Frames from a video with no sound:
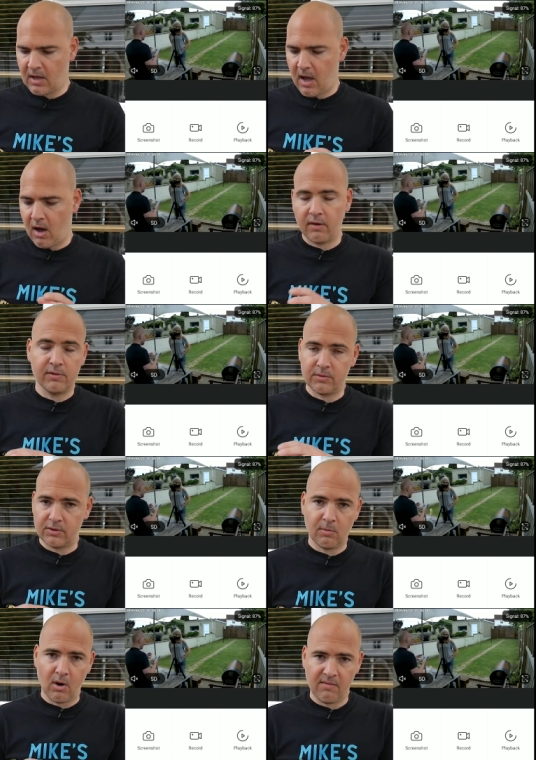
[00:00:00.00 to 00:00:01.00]
Uh, I've used the
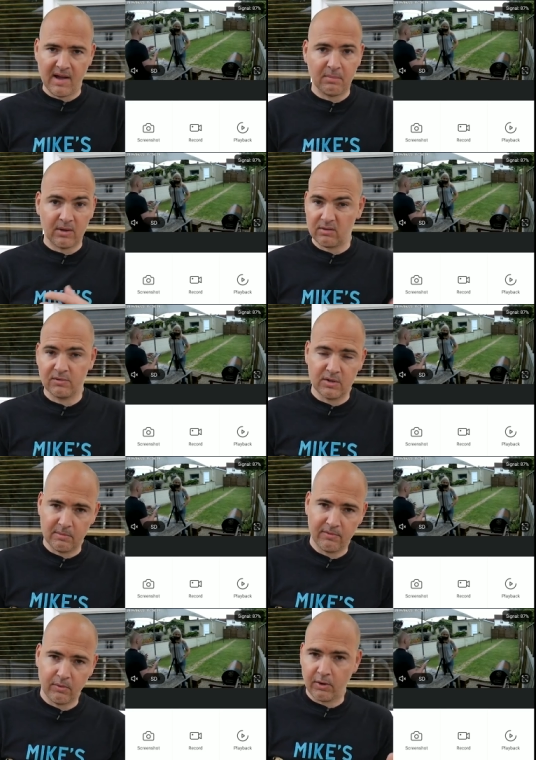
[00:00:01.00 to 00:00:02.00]
Smart Life app because I've used it
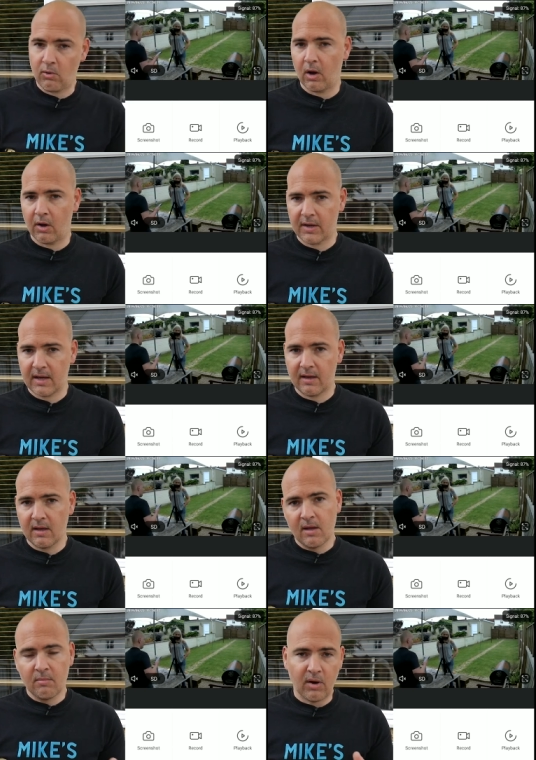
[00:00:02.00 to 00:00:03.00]
before and I quite like it,
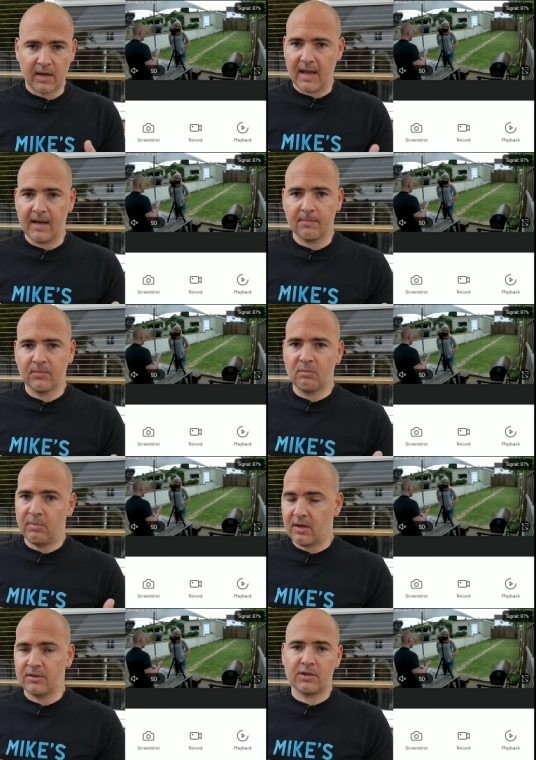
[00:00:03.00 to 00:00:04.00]
but again,
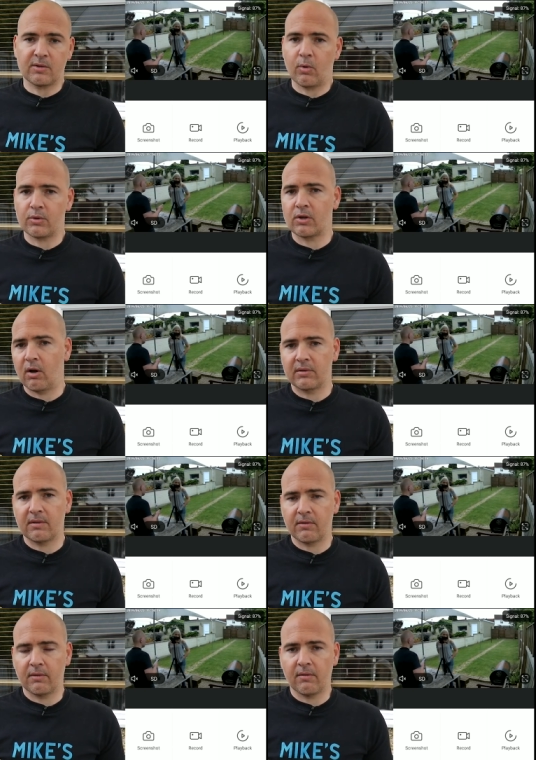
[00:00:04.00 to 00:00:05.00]
because it supports a lot of
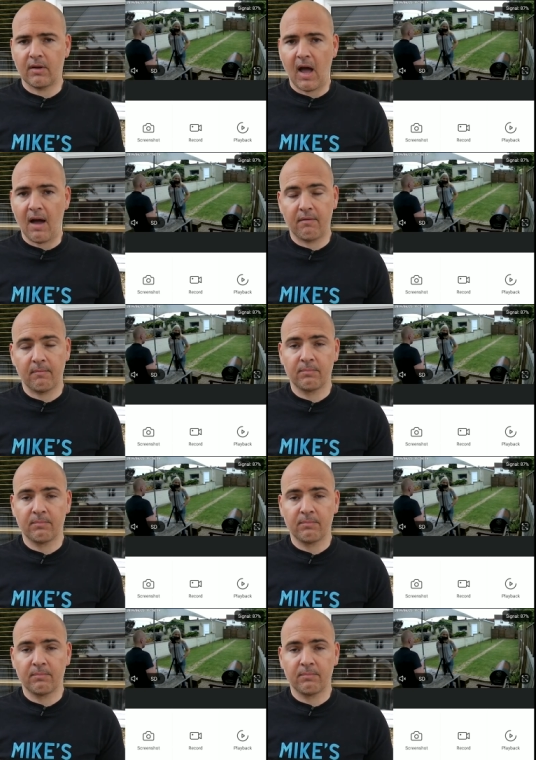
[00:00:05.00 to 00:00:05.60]
different uh,